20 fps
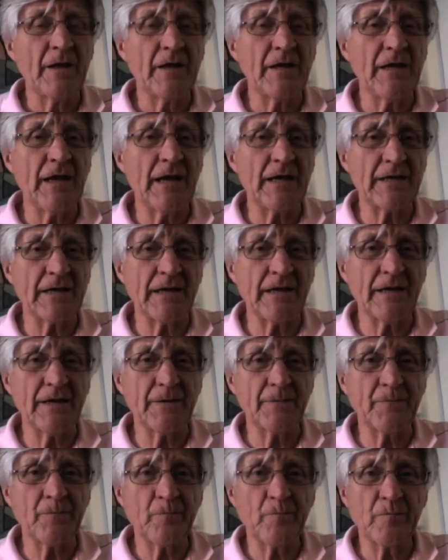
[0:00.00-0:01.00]
Yet
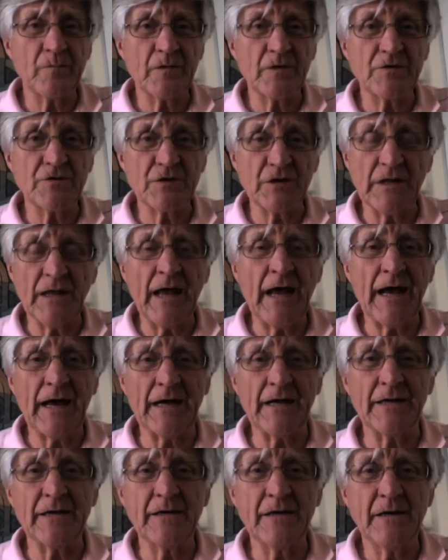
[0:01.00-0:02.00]
in
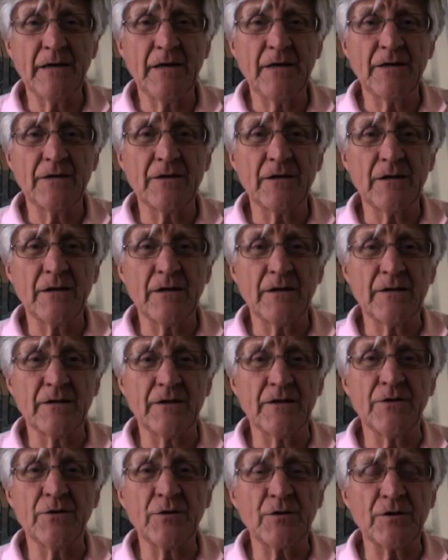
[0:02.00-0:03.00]
July,
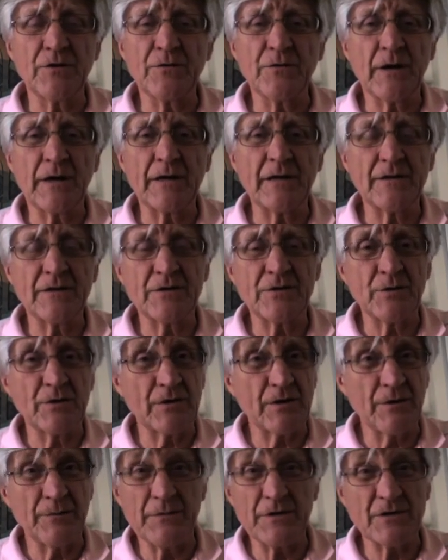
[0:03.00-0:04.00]
the Nuclear
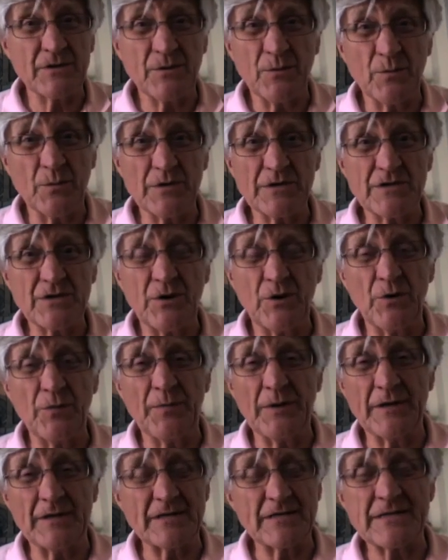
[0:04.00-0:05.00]
Regulatory Commission was
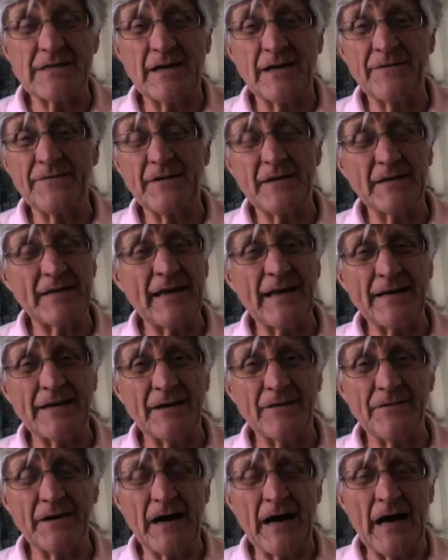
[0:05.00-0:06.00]
told by the staff that that
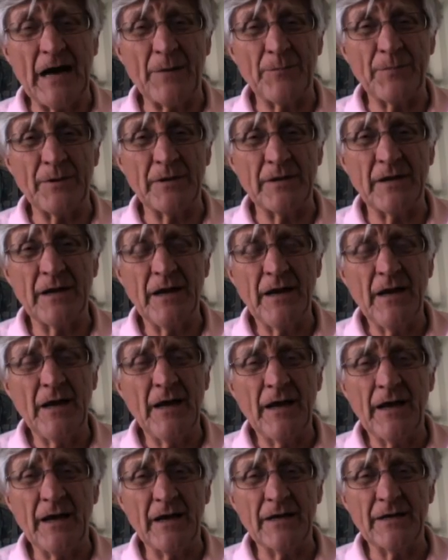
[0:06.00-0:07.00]
never happened,
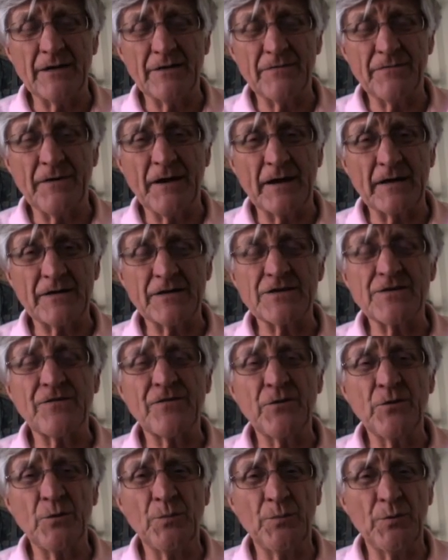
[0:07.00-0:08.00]
and in fact, the
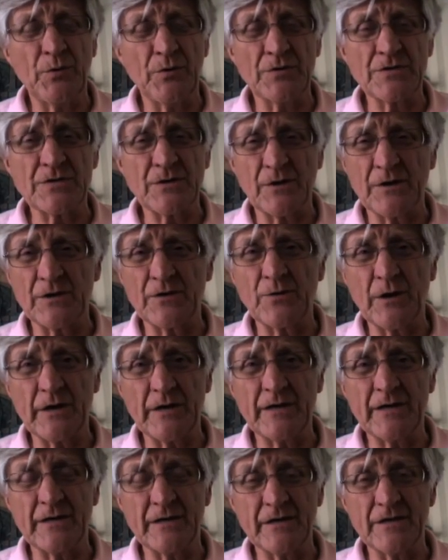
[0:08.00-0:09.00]
fuel pools are in
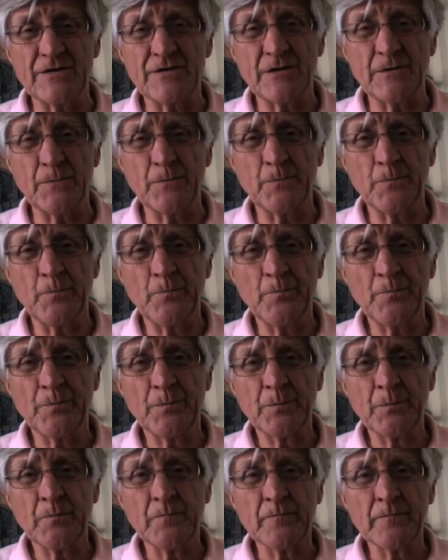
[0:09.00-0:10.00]
great condition.
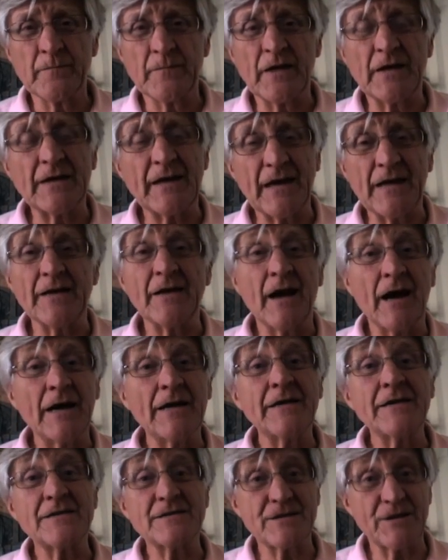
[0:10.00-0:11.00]
Again,
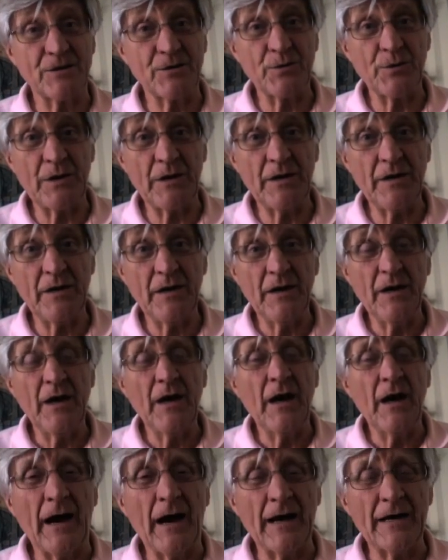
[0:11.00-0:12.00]
I disagree.
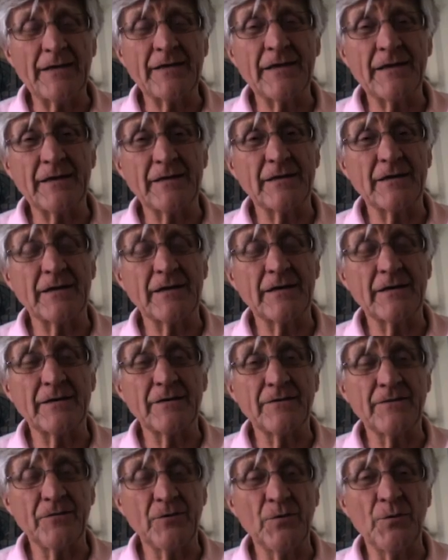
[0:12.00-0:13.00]
I think the
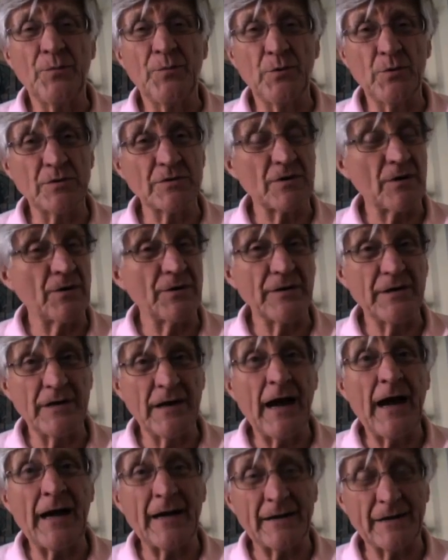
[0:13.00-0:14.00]
fuel pools are
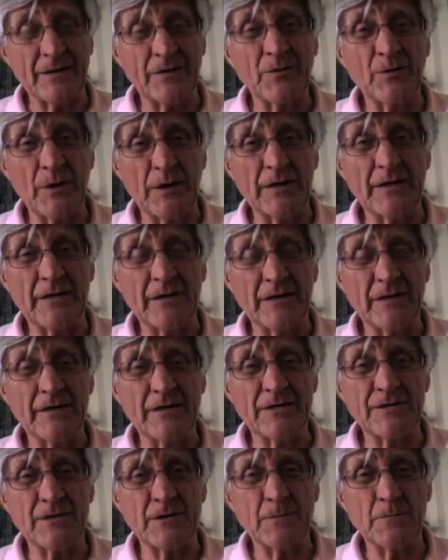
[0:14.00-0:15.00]
not in great
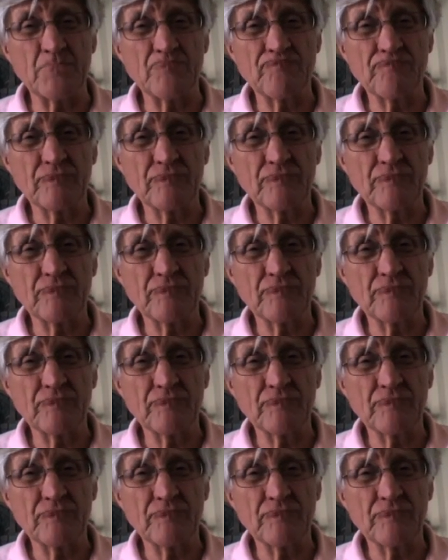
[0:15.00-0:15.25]
condition.